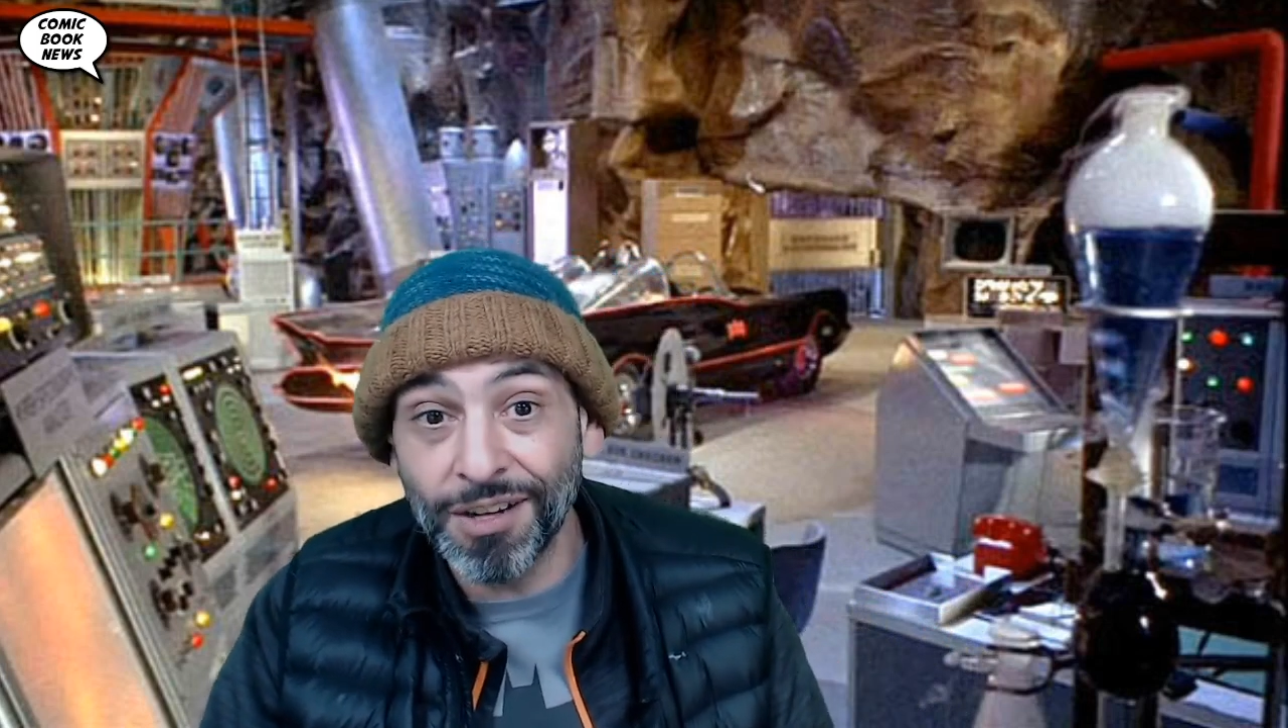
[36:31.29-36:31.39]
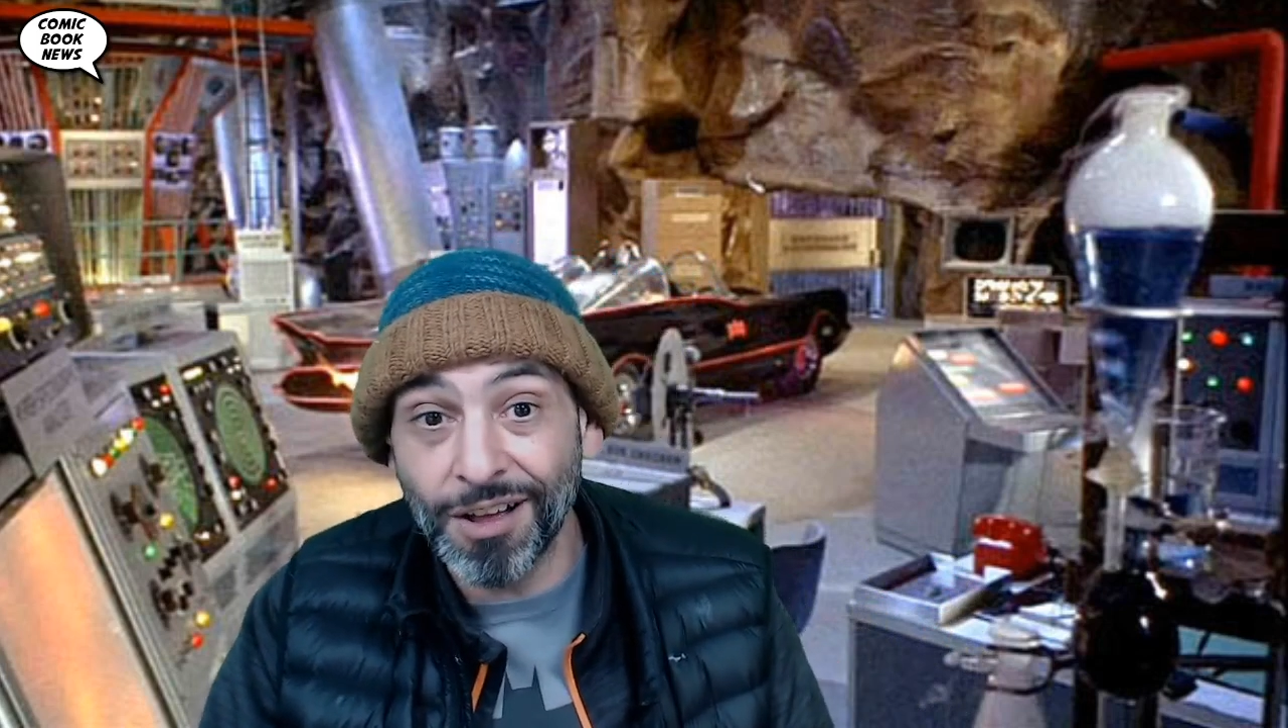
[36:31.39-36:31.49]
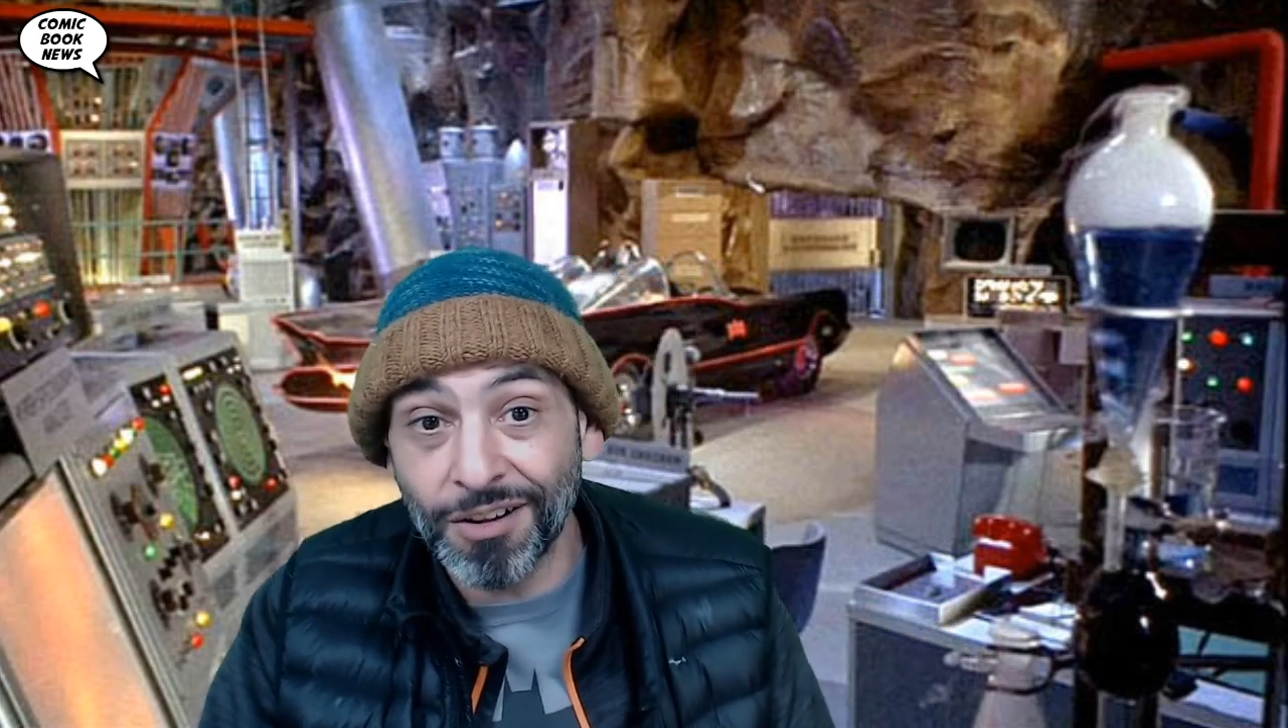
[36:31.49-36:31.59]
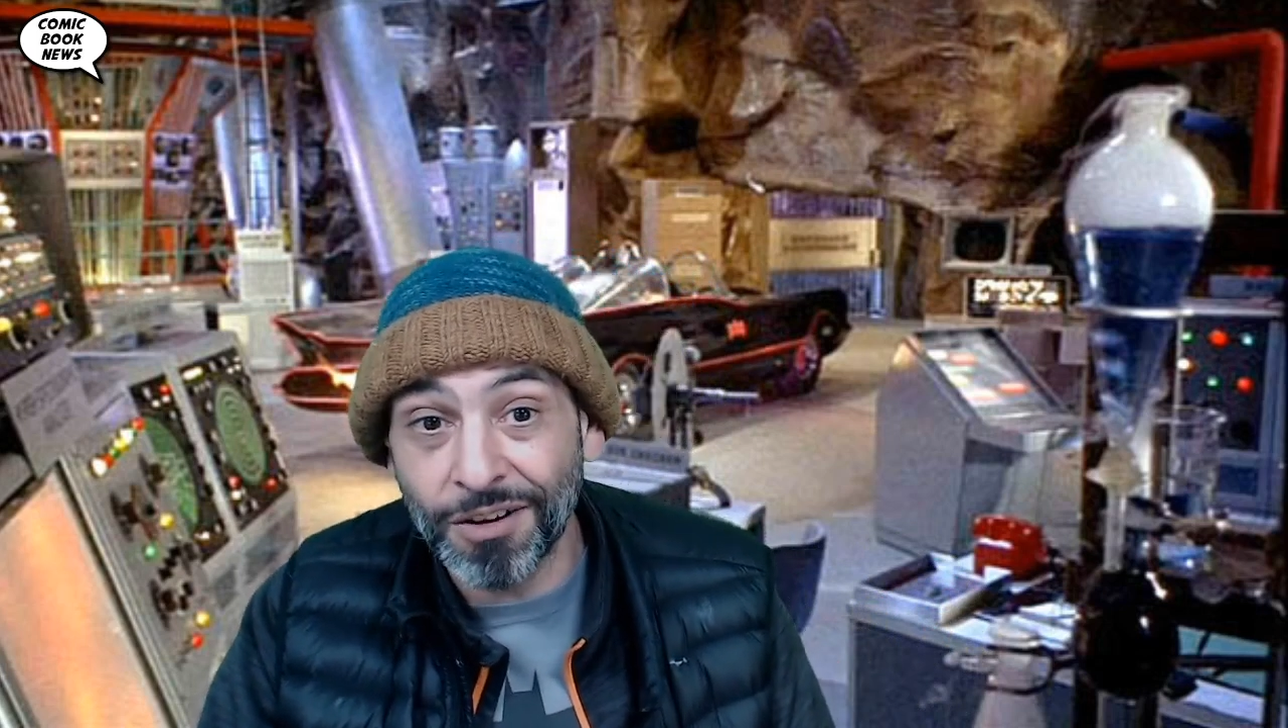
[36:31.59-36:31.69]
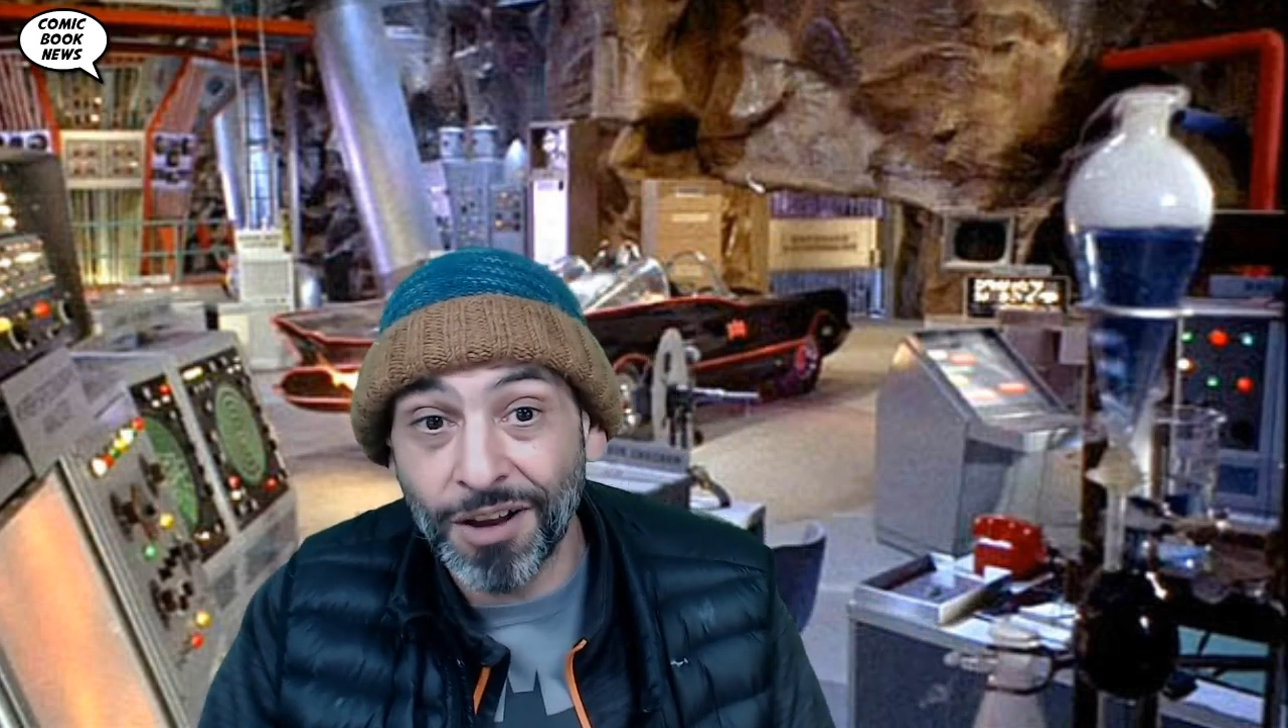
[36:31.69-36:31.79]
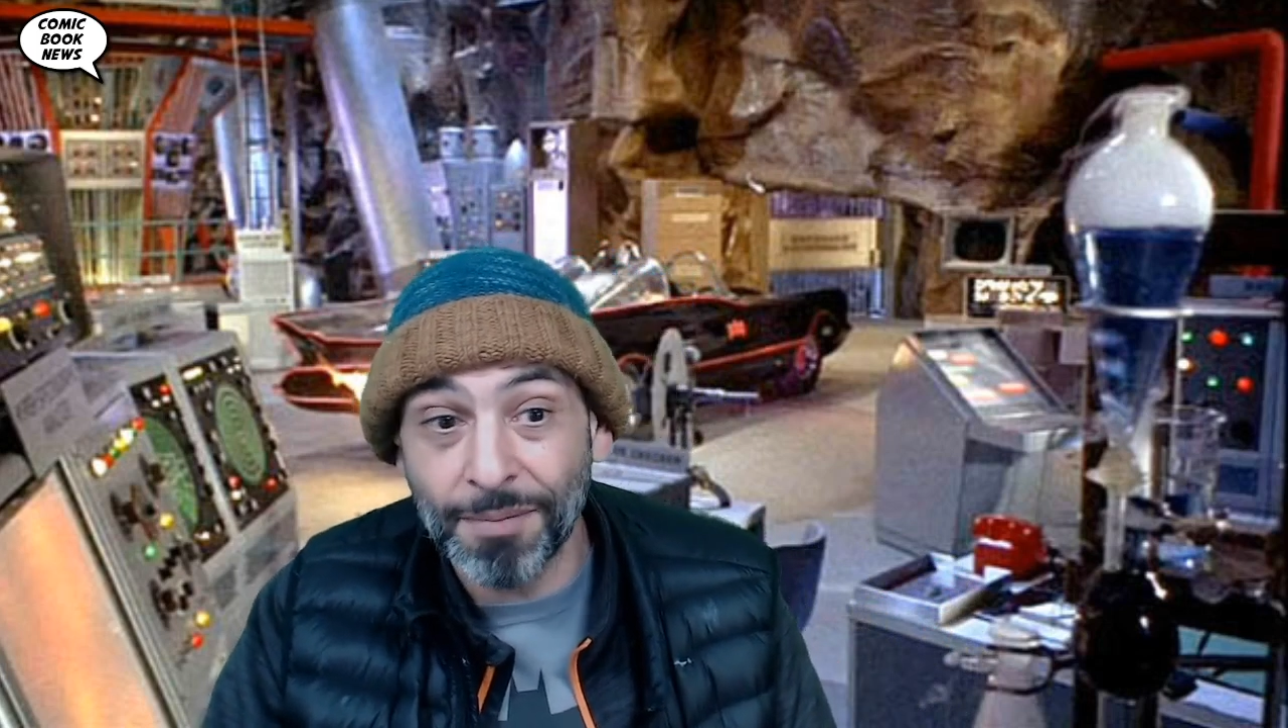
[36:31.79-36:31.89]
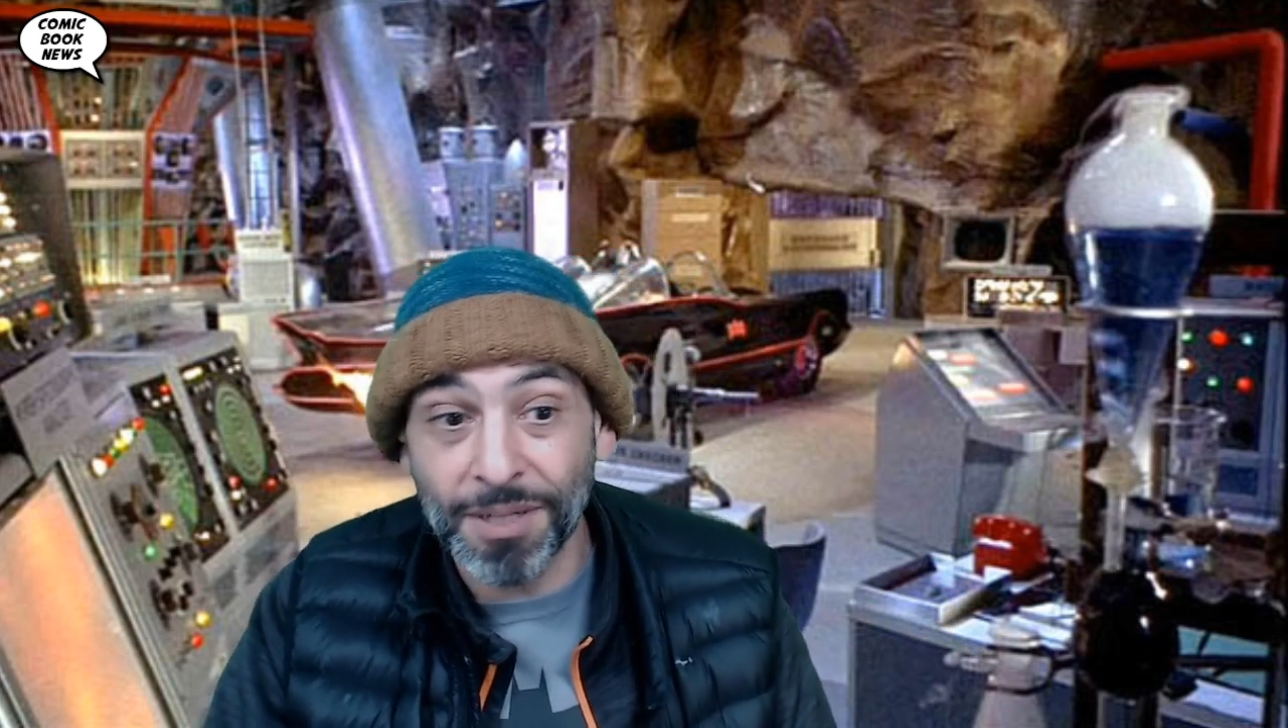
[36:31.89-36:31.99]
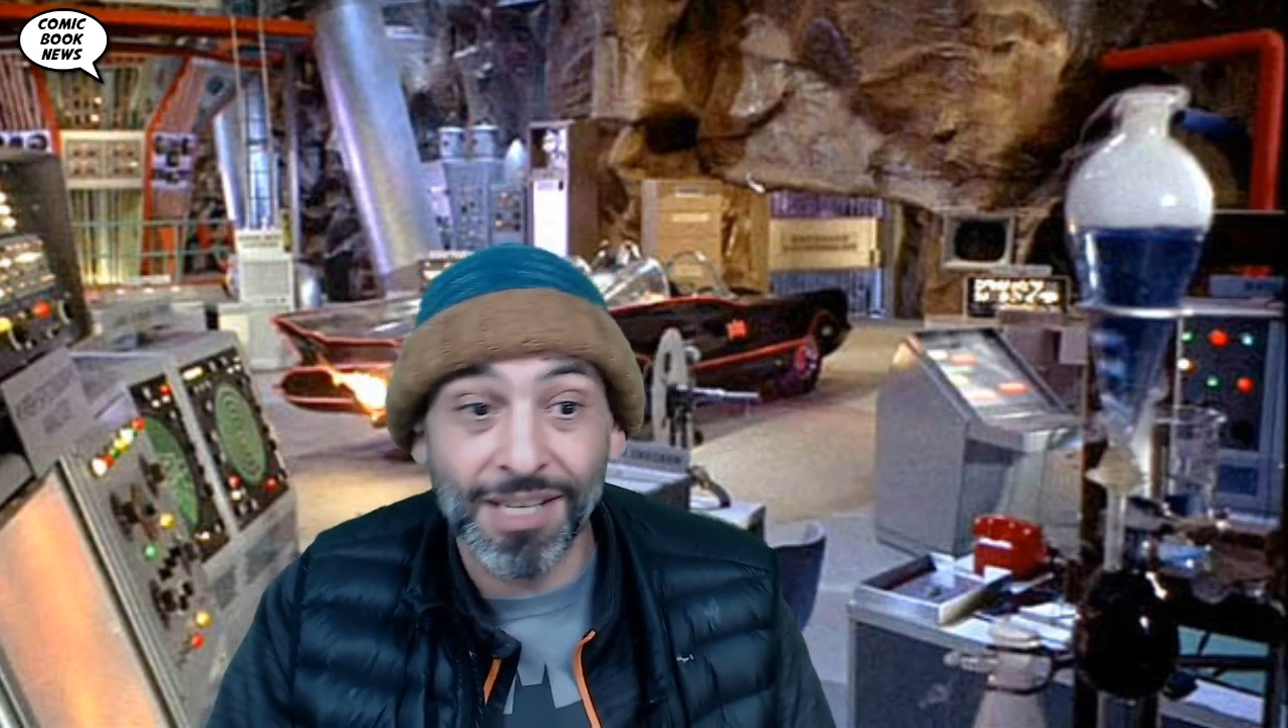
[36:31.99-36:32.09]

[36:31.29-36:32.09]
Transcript: Dollar Comics